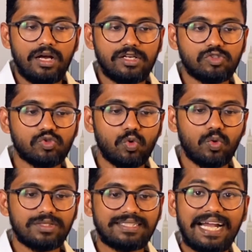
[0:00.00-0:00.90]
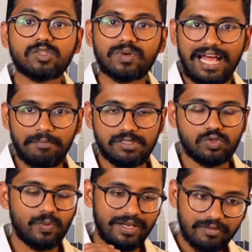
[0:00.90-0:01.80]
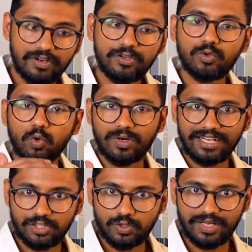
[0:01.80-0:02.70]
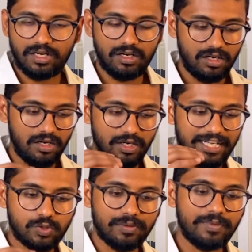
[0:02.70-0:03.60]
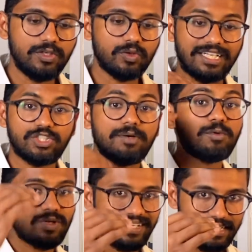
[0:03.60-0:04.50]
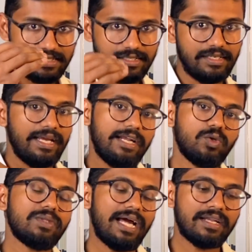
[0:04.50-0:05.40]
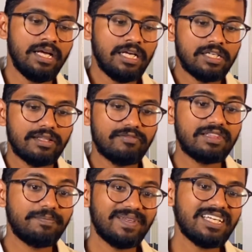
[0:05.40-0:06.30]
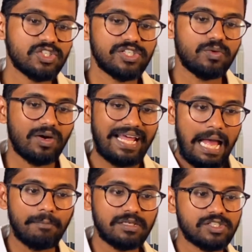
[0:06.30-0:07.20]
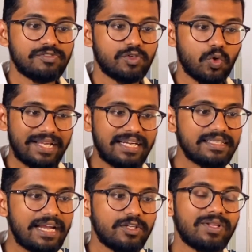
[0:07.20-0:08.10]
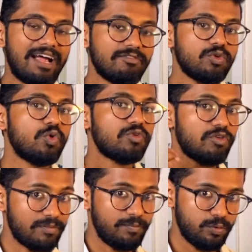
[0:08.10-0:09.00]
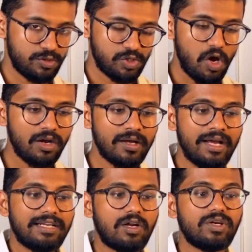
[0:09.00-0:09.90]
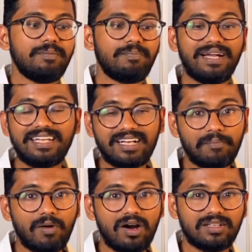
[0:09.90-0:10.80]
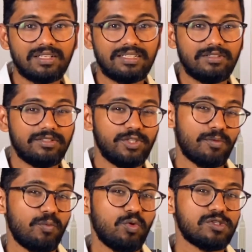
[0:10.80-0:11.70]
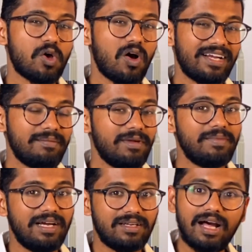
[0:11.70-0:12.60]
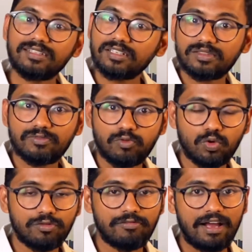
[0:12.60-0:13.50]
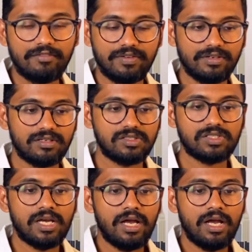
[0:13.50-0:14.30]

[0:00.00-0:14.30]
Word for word: so that's what happens so whenever you don't get your uh, h1b you can jump to a next degree and do that with phd what happens if you don't get that you'll have to go for a postdoc now depending upon your postdoc it may be another four to five years